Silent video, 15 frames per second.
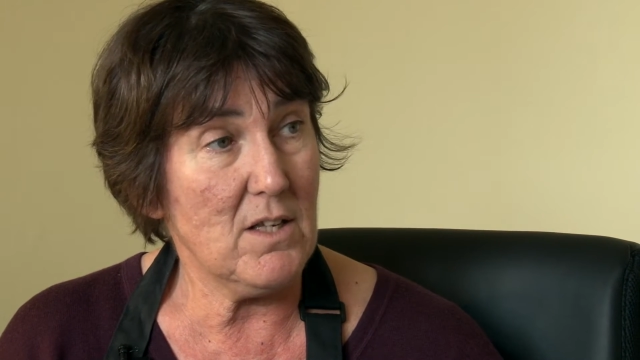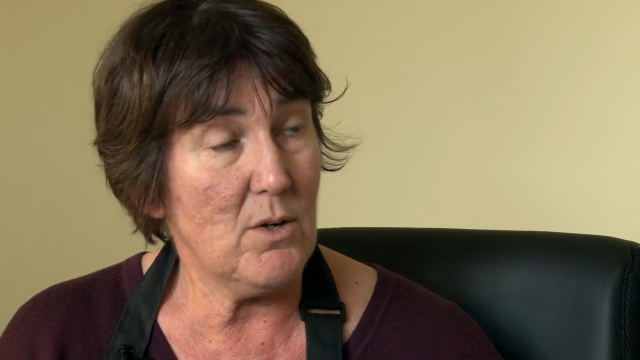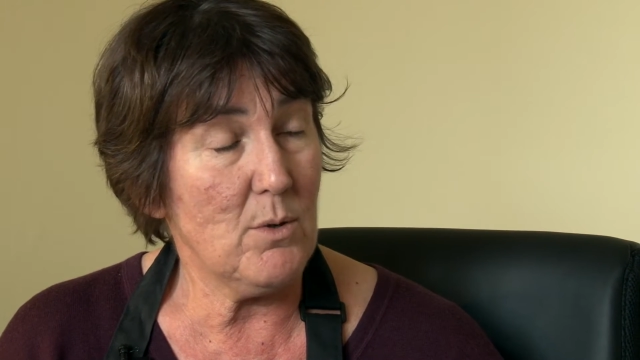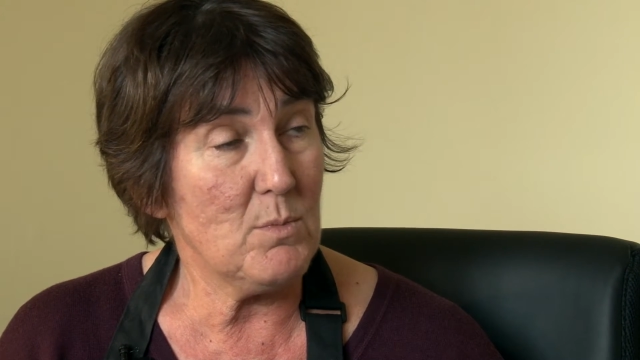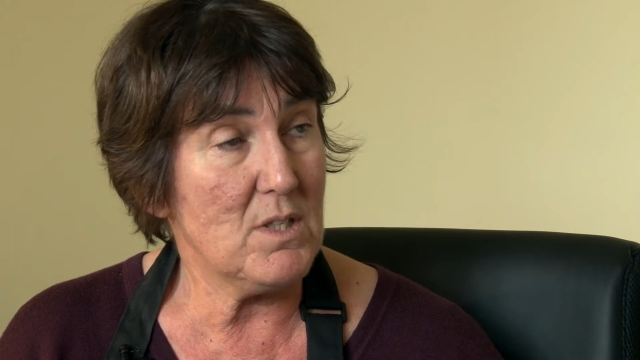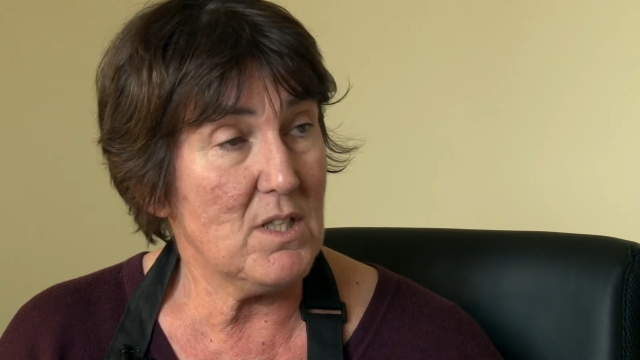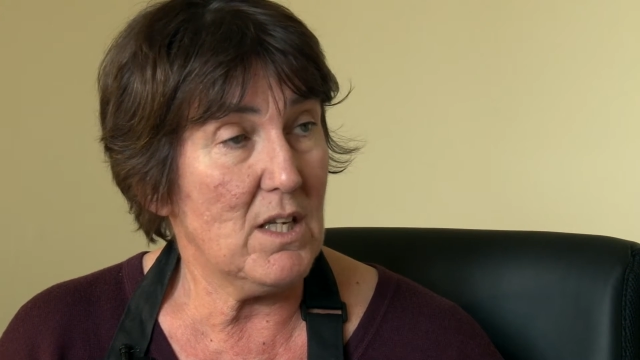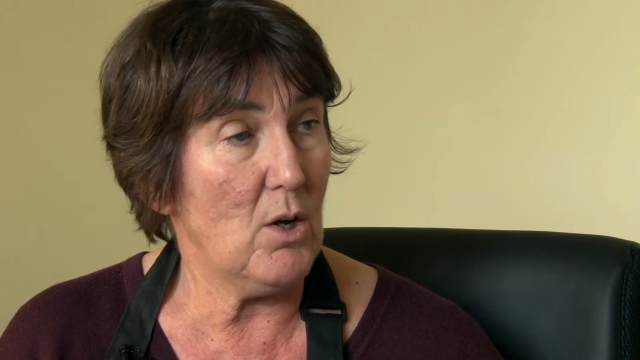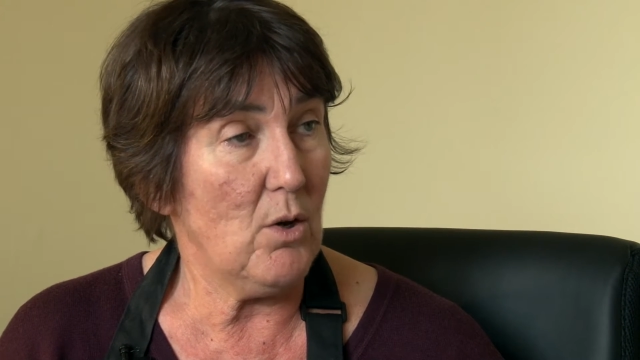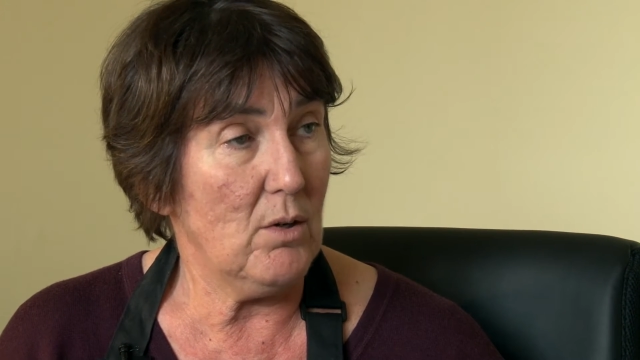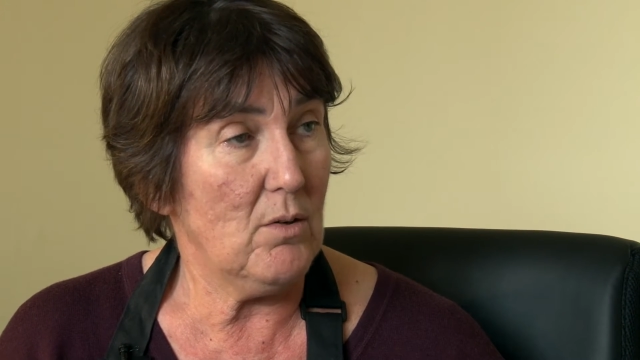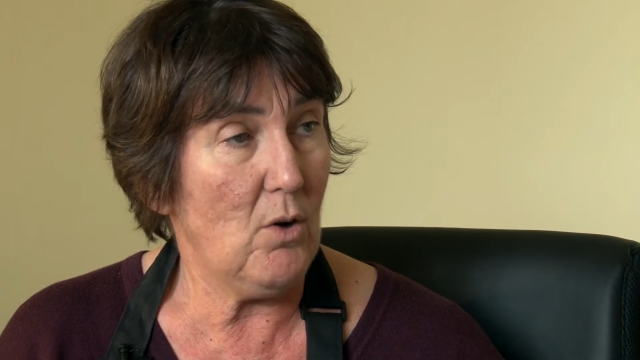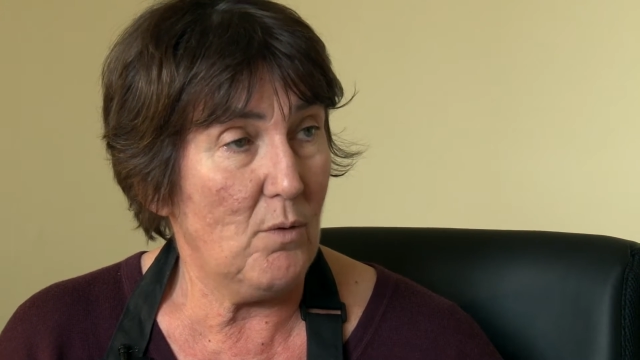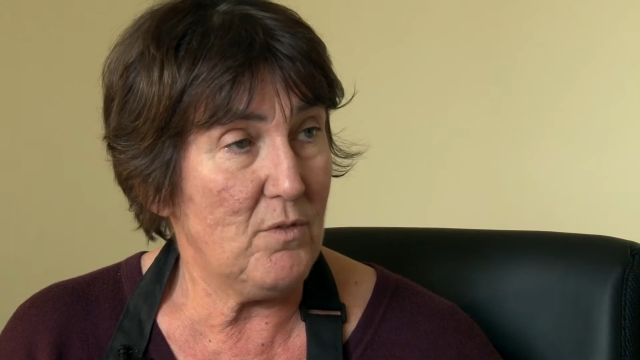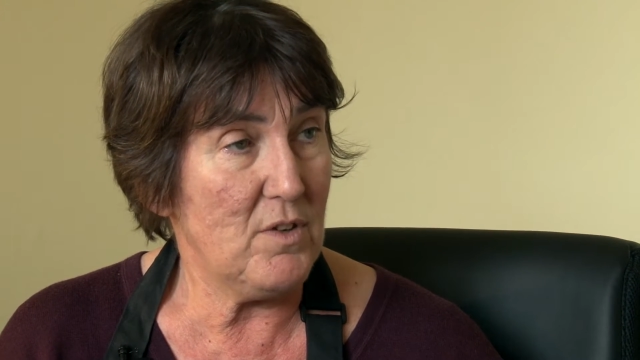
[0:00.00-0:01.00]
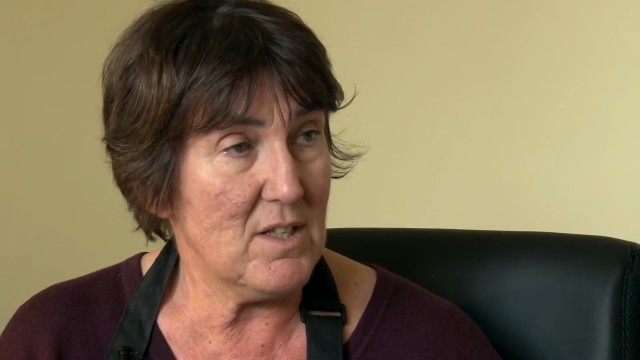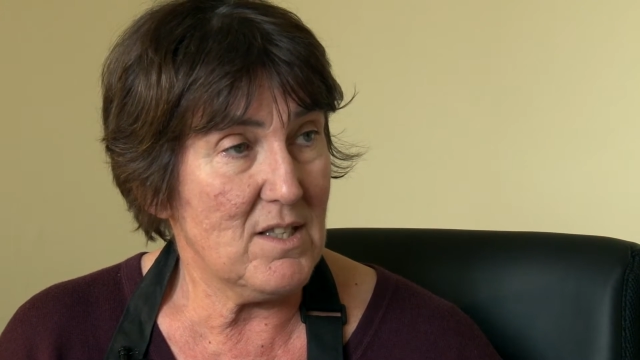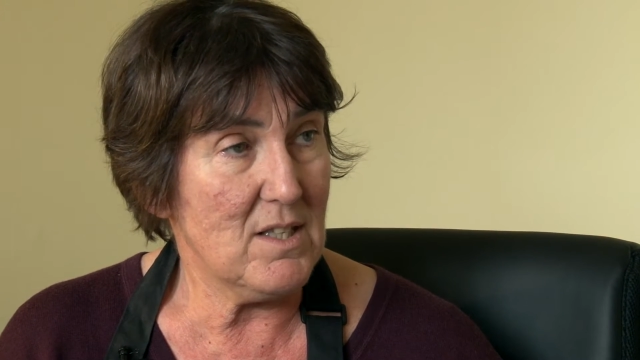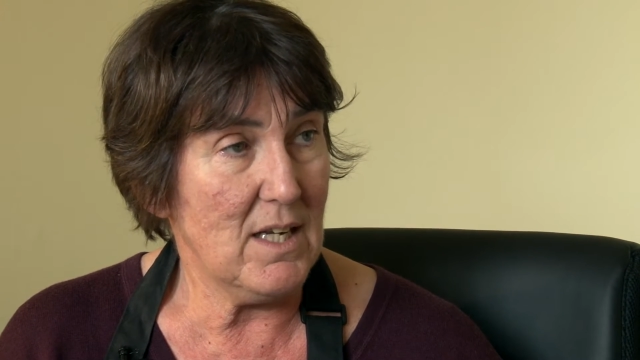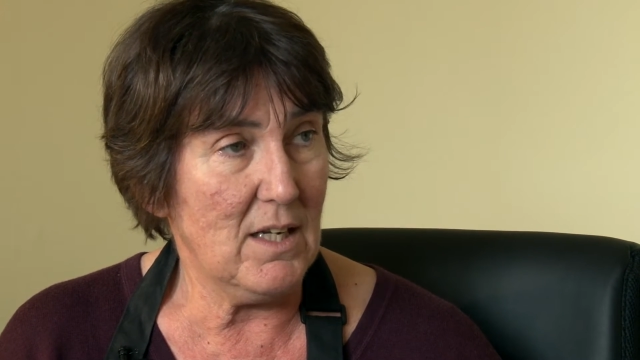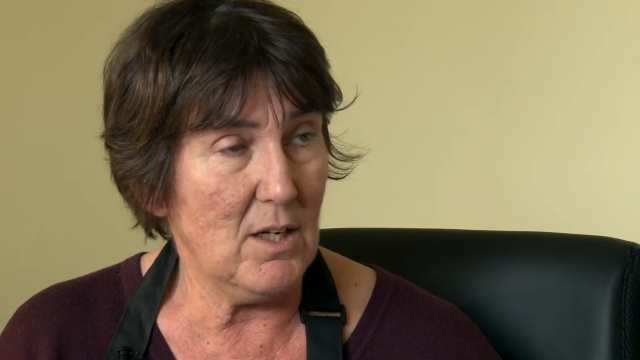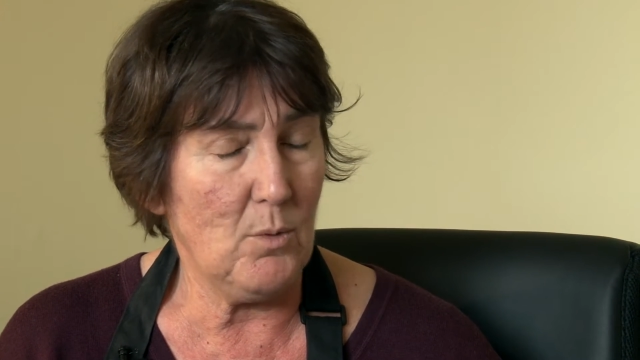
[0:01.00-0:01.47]
So it was the
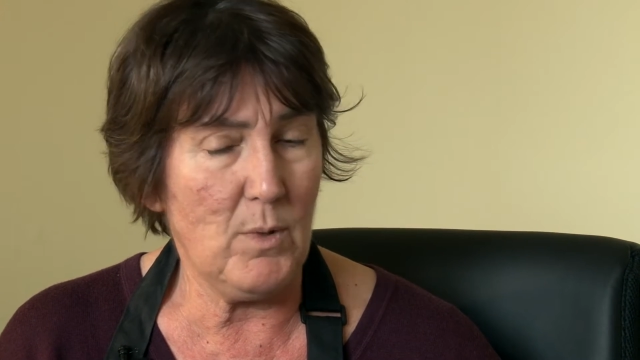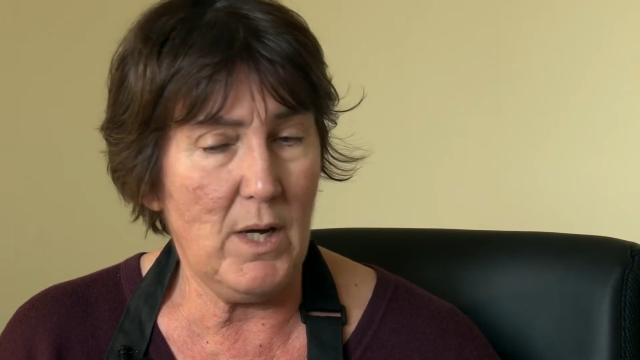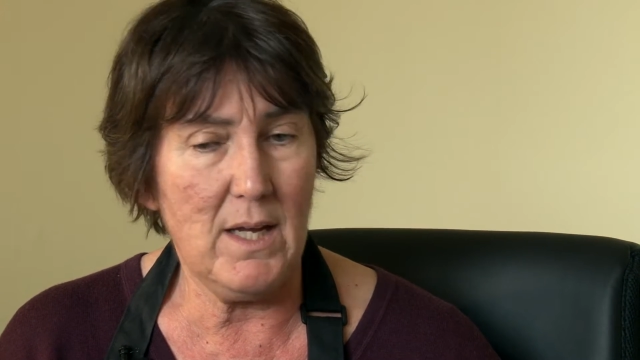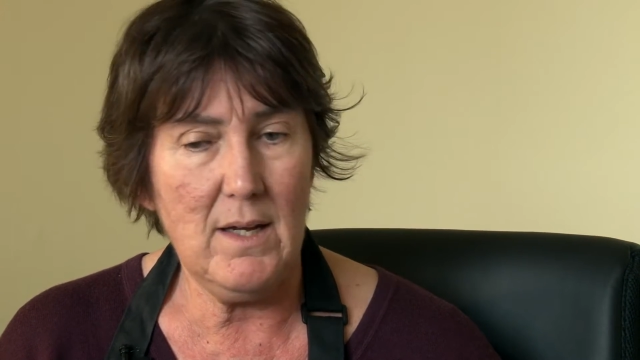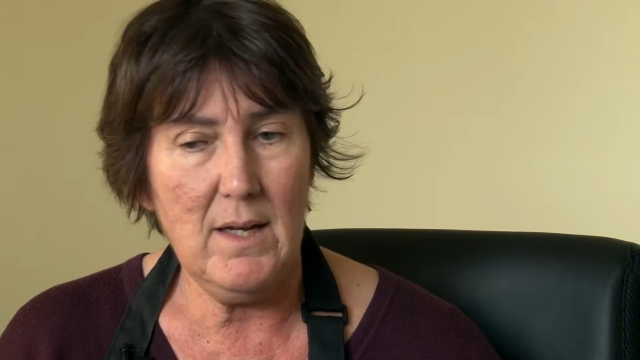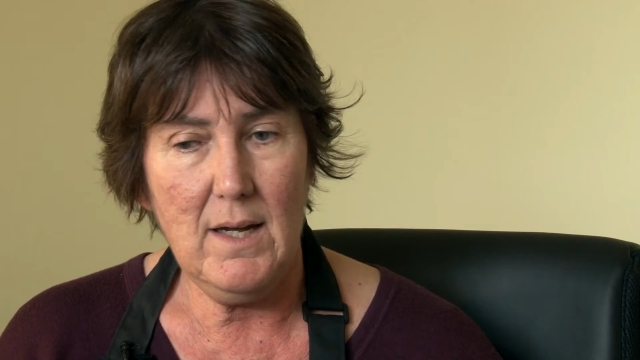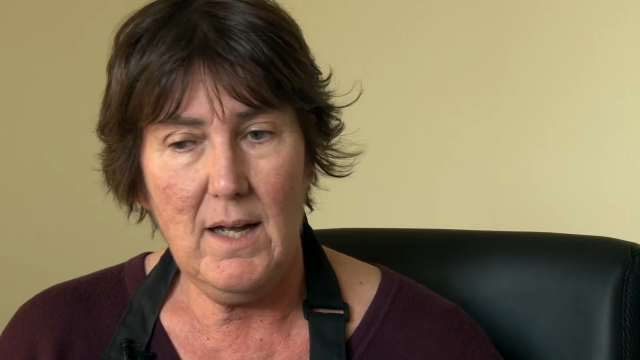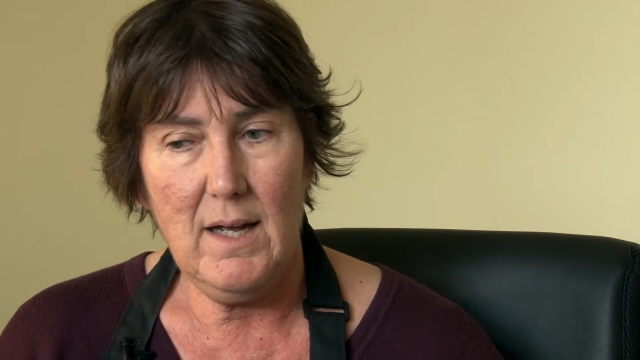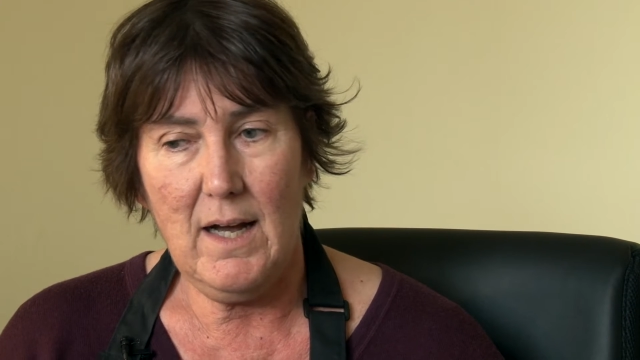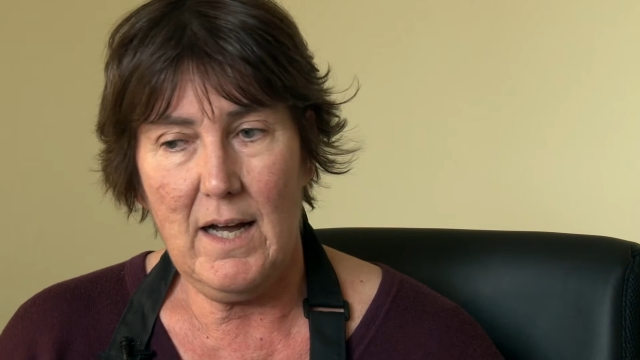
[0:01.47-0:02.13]
obvious thing in a way.